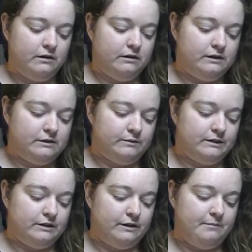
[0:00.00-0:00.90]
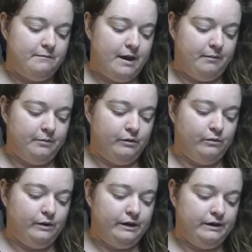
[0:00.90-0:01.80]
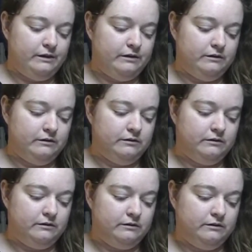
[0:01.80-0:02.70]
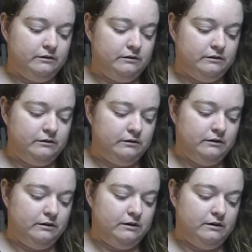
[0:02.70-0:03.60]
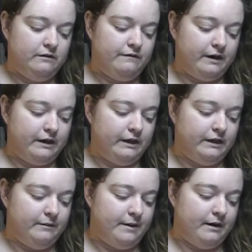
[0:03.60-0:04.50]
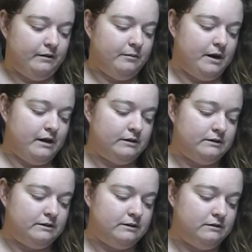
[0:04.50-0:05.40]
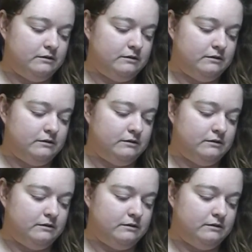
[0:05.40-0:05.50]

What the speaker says: these ones are the maple wood. If I can get them out of the box.